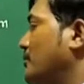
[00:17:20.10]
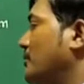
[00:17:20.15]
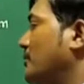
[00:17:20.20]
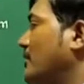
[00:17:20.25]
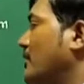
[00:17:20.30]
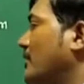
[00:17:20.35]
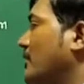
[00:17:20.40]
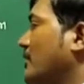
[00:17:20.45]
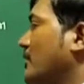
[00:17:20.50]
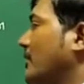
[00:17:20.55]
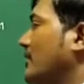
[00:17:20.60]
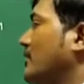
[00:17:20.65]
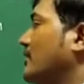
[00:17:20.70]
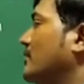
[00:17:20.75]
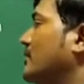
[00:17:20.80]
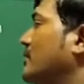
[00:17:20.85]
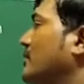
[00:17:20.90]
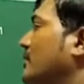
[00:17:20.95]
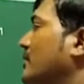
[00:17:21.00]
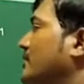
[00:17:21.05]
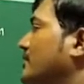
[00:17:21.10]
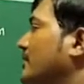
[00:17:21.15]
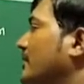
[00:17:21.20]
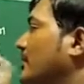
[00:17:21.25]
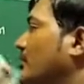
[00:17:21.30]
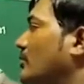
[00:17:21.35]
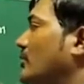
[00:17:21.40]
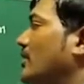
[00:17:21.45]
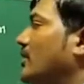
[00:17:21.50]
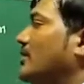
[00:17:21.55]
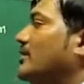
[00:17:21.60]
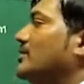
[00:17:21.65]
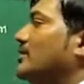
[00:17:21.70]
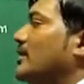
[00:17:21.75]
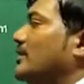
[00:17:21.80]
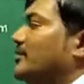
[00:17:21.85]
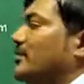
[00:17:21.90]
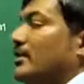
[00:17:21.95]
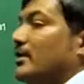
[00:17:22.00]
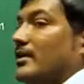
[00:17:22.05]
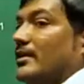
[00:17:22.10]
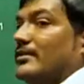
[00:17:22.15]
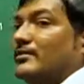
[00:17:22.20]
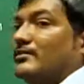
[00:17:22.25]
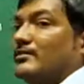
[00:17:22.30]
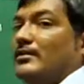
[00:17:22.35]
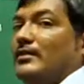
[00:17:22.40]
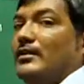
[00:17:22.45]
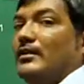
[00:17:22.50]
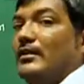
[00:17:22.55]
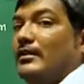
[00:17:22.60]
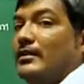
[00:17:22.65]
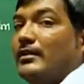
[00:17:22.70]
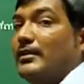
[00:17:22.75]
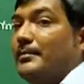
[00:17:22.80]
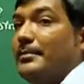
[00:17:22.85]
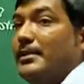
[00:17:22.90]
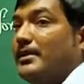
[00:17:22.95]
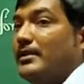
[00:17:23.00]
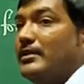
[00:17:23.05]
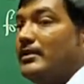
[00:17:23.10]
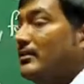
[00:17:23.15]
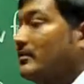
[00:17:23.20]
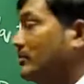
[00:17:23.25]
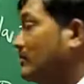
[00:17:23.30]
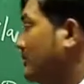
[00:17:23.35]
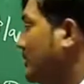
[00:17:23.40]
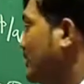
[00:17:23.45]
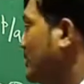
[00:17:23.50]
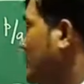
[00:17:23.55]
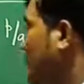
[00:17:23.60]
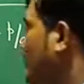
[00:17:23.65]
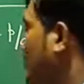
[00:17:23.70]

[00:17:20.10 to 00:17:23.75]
You put dot dot. Then only it is considered as repeating decimal.